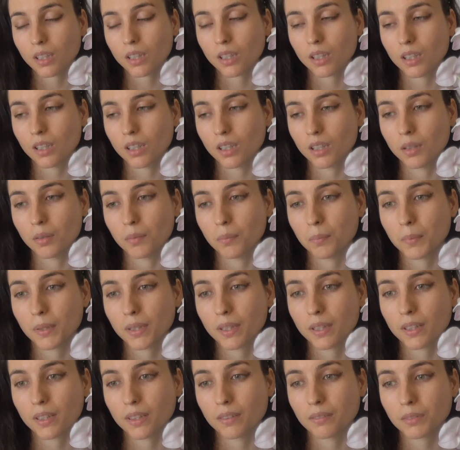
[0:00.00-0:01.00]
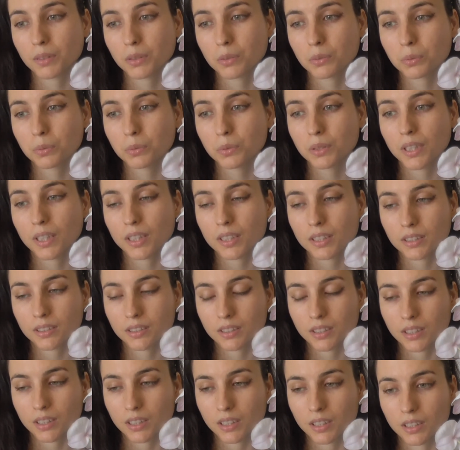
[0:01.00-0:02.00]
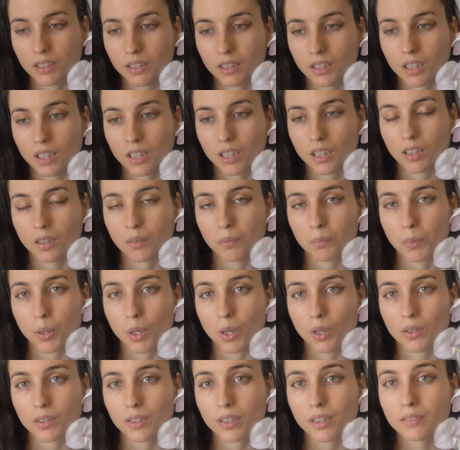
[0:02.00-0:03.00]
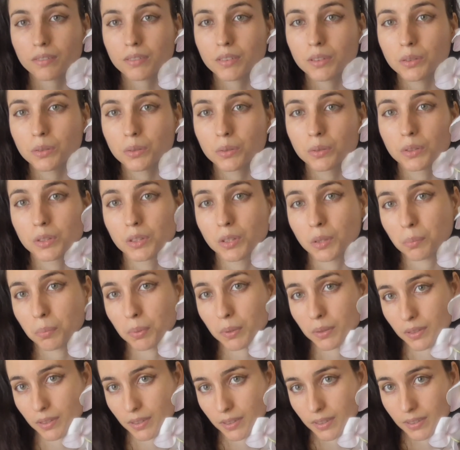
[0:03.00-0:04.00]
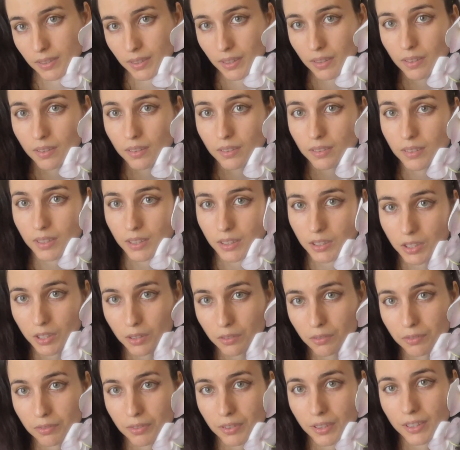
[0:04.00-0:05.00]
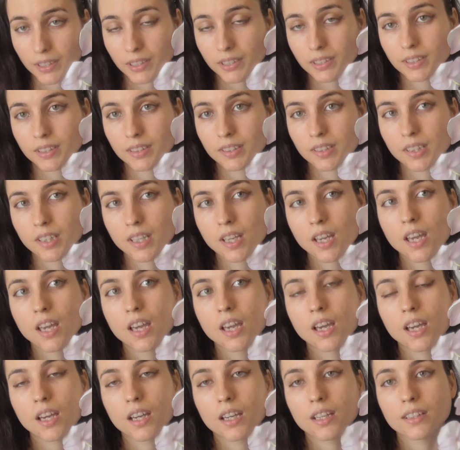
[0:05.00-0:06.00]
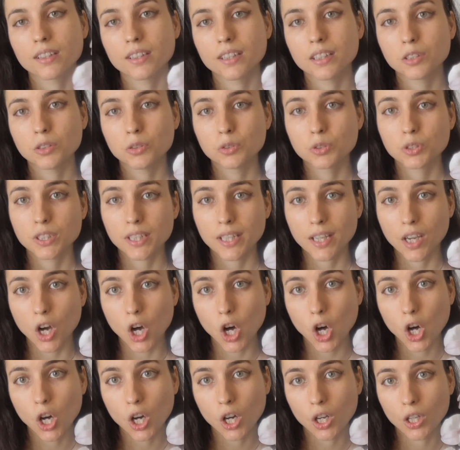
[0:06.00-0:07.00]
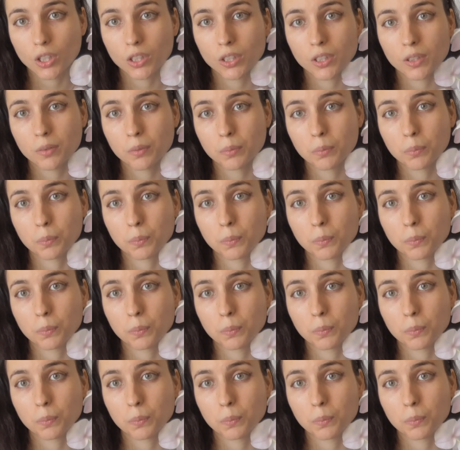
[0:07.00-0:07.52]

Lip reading: 11 to 19, all you have to do is you put the single digit first, and then you say on,